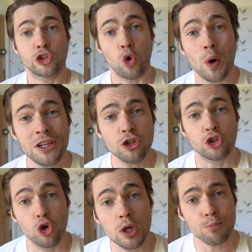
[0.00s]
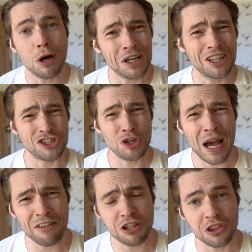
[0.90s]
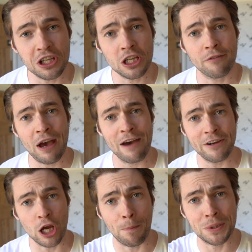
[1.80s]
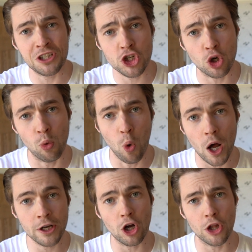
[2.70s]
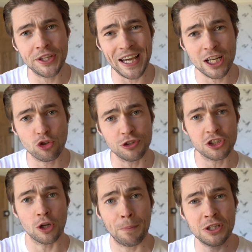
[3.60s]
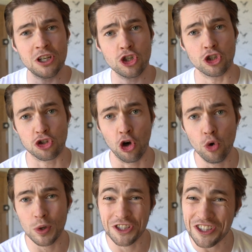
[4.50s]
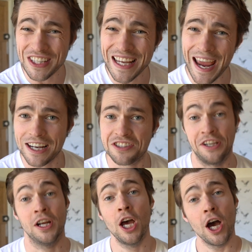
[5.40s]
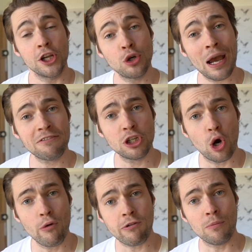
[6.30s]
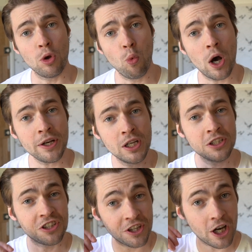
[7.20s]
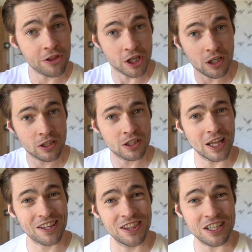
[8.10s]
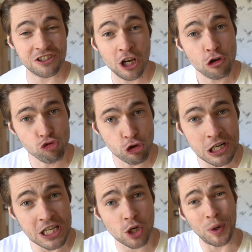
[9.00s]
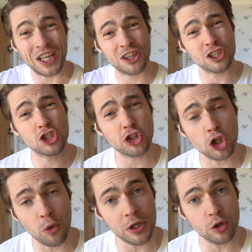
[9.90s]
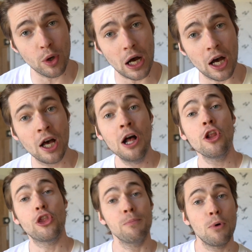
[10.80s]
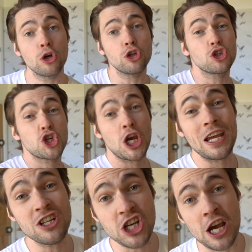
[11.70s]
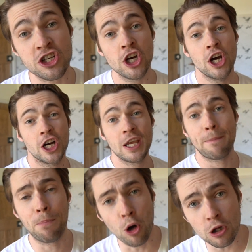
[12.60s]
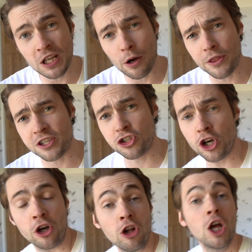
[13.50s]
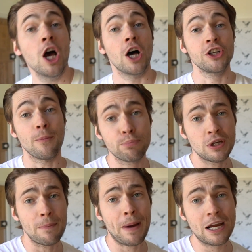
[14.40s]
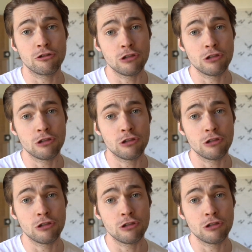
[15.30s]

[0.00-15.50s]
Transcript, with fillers: So when you're doing brackets, you have to think of having a position one on the entrance and a position two, which is the exit. And you have to go from the one to the other like this, really quick. The slower you are, the more you'll change edge and get pulled out of the circle and not bring it back